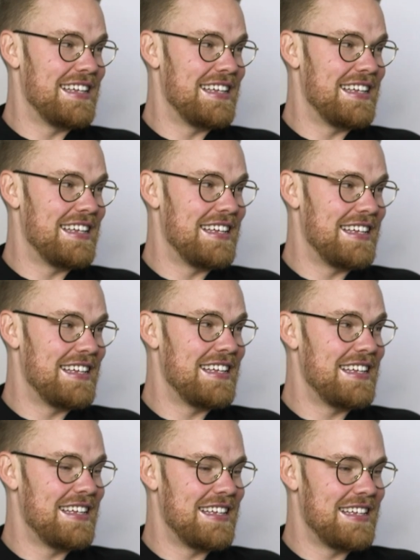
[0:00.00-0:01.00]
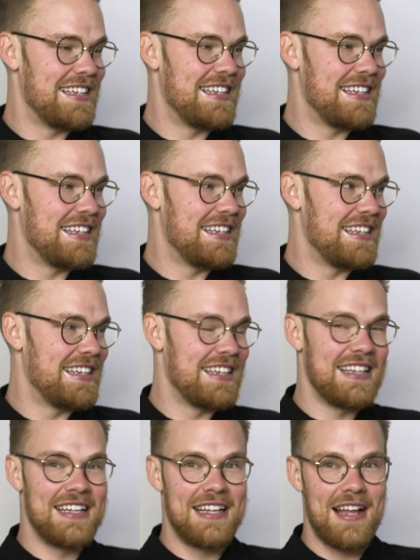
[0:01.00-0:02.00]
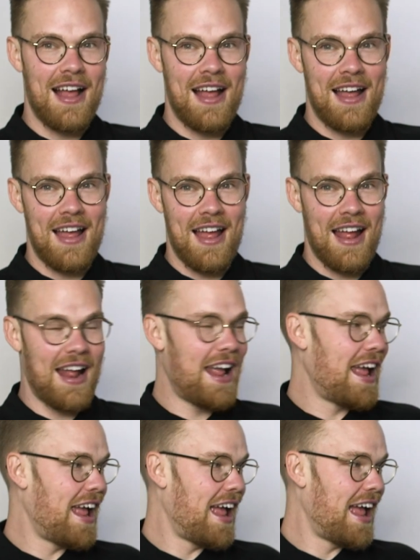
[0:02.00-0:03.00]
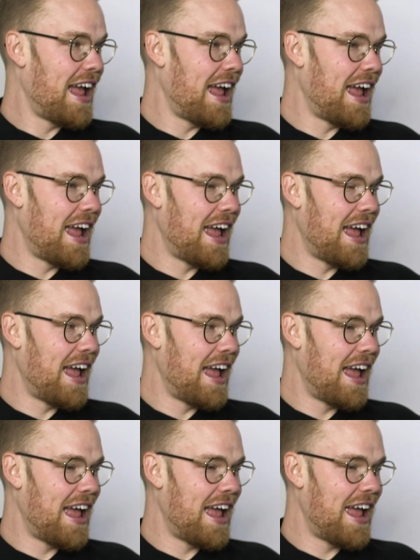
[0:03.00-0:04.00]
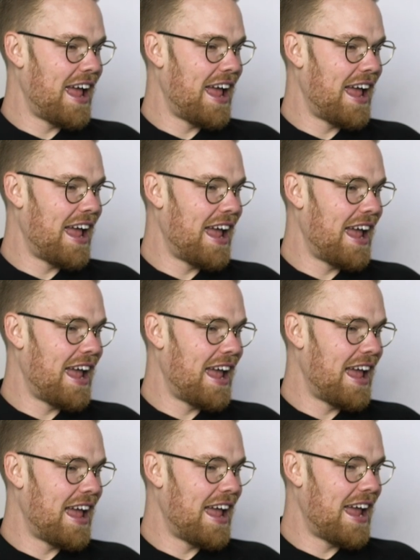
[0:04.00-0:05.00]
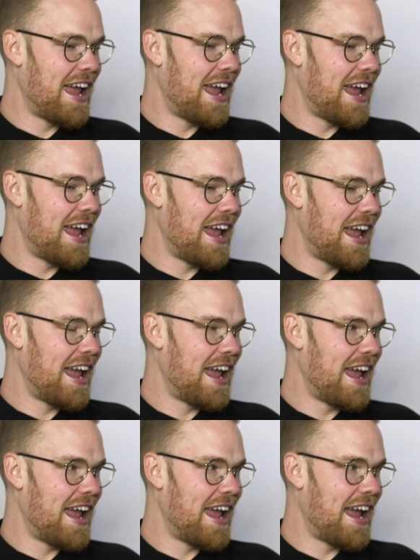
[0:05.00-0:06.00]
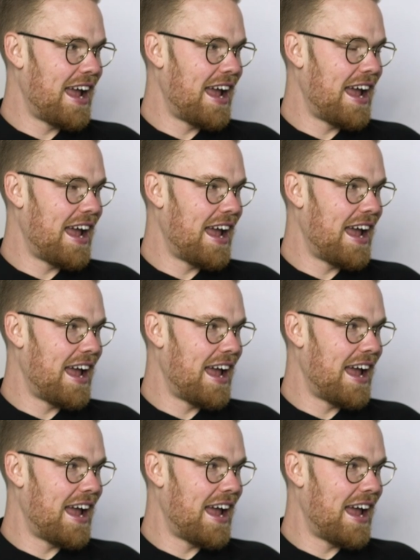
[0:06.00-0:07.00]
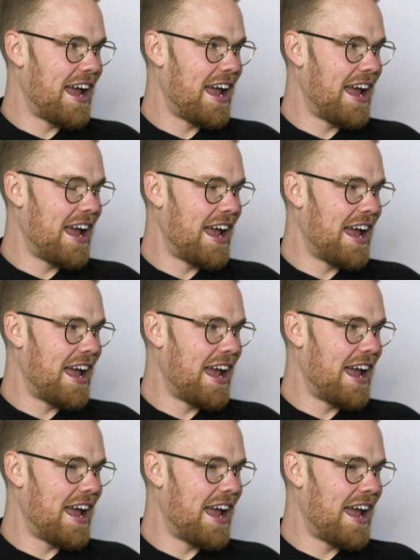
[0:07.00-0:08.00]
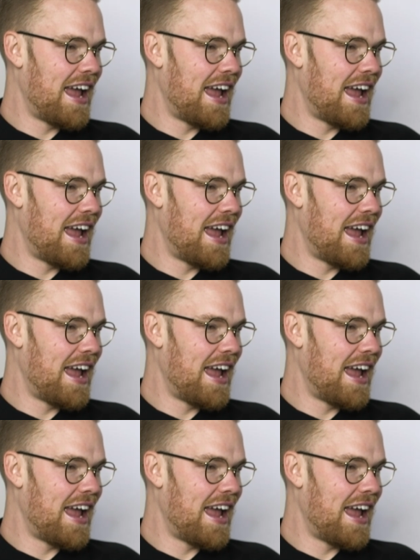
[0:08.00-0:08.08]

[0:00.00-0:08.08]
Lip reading: The person shown says nothing.